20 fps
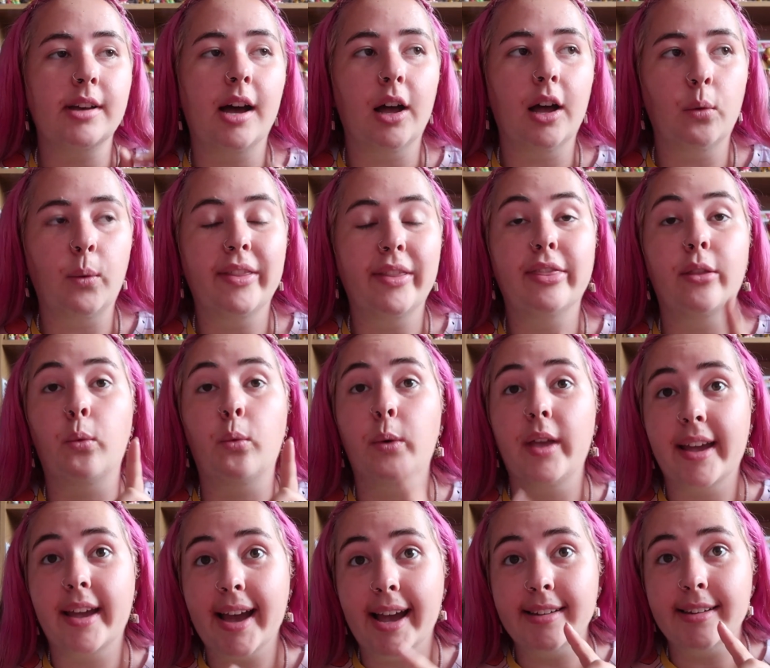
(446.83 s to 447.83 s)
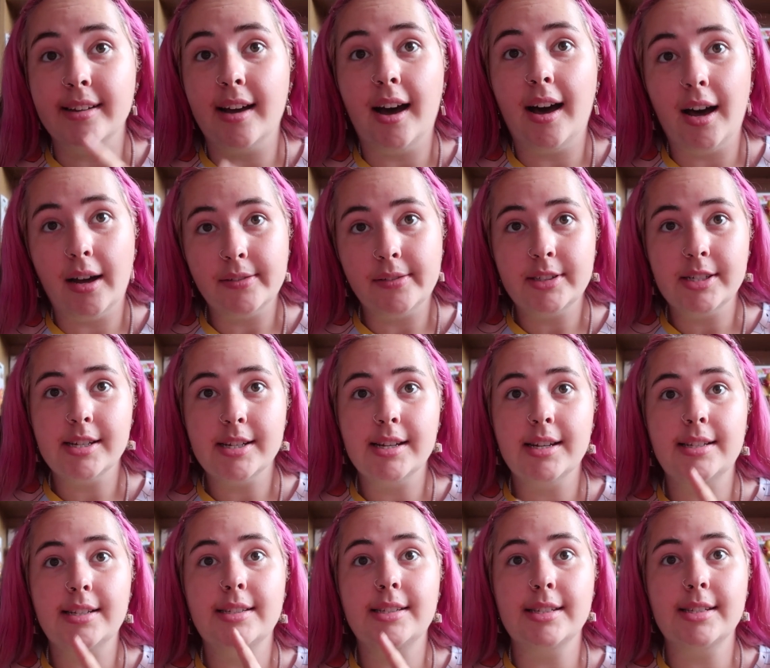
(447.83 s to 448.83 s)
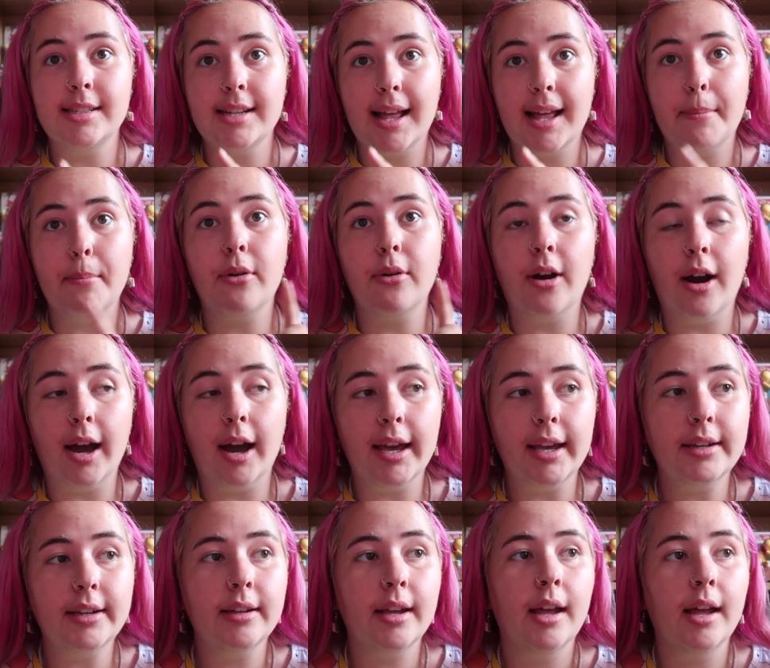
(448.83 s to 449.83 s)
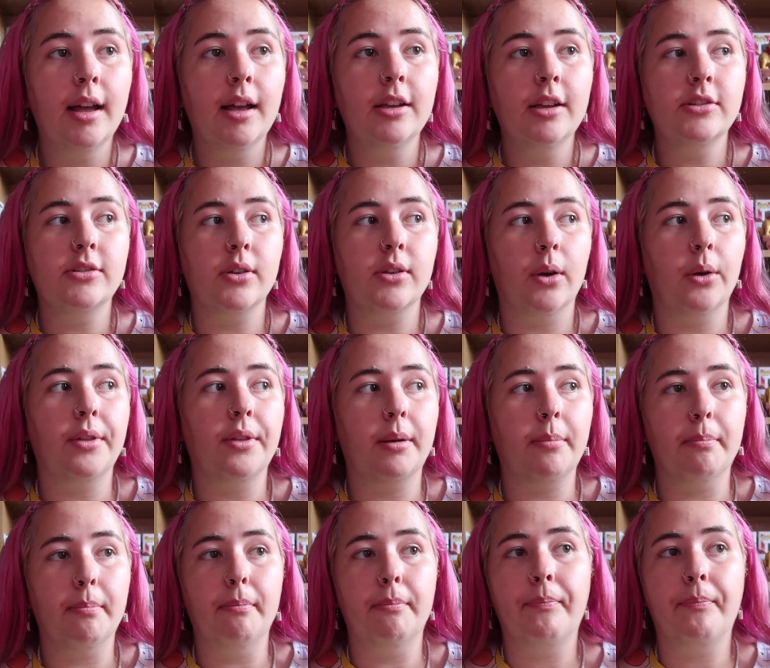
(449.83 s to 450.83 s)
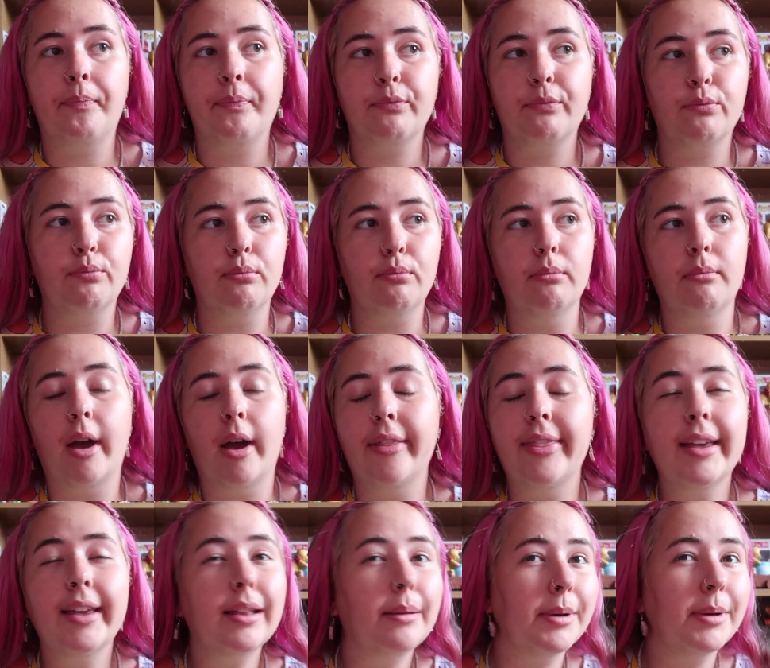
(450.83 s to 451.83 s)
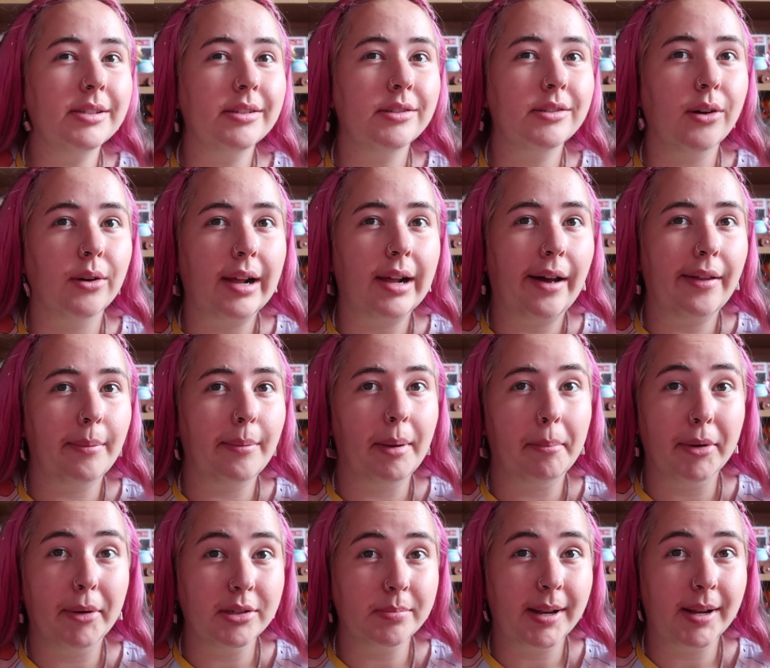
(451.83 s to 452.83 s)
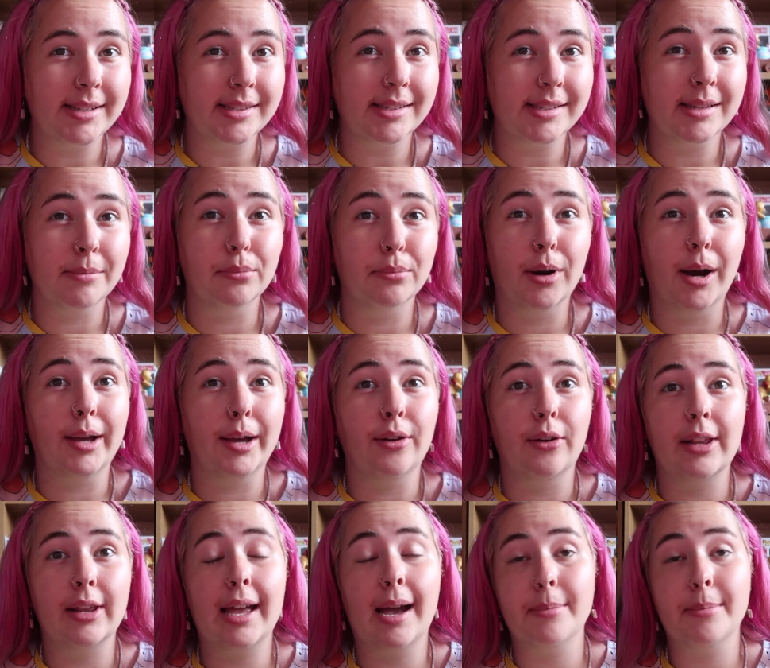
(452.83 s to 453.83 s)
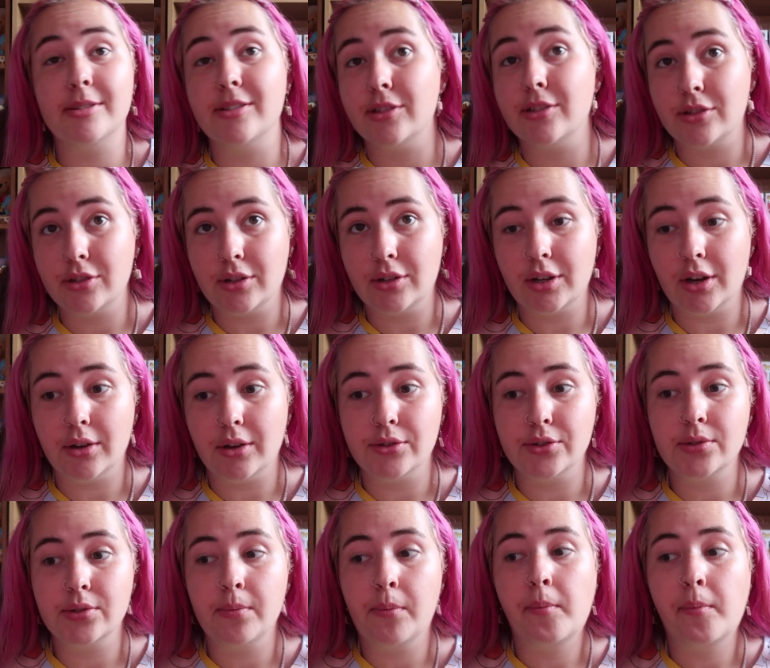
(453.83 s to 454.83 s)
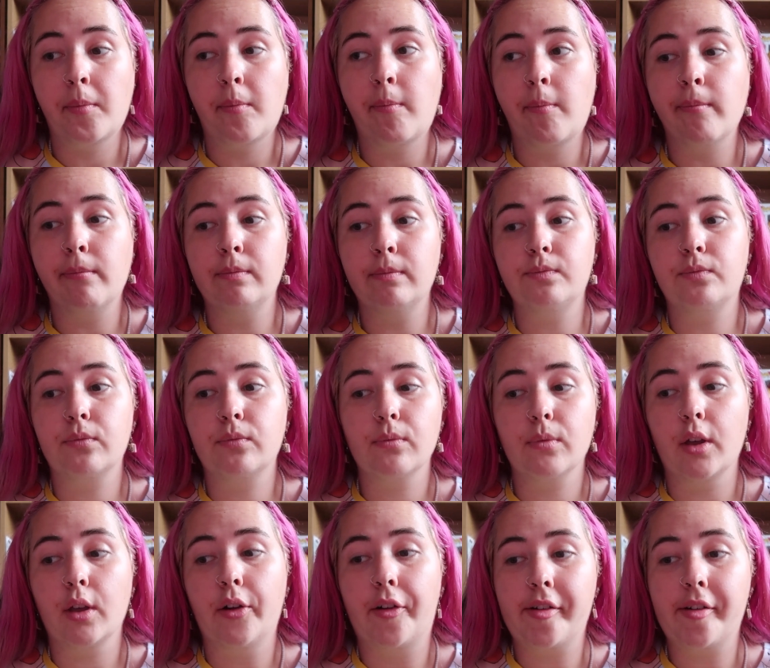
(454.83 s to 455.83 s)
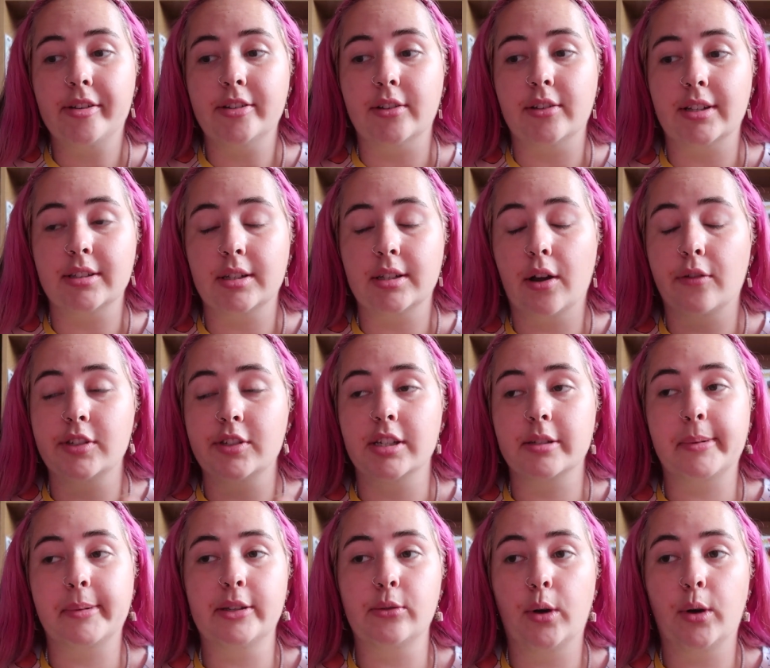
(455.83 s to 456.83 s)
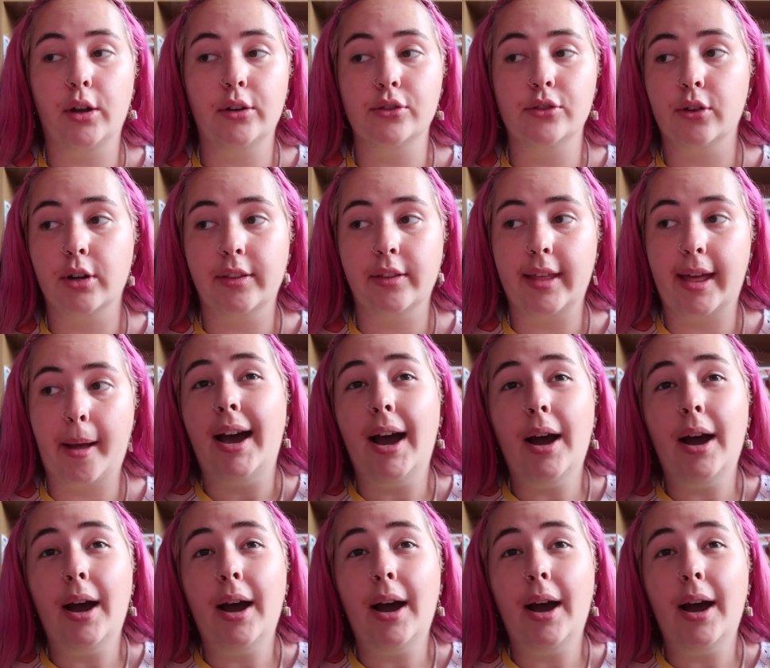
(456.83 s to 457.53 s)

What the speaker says: I went the weekend after Disneyland Pride, so I think they must have sold out of them in most places, and Pride only happens in studios. So that obviously explains why I only saw it in there.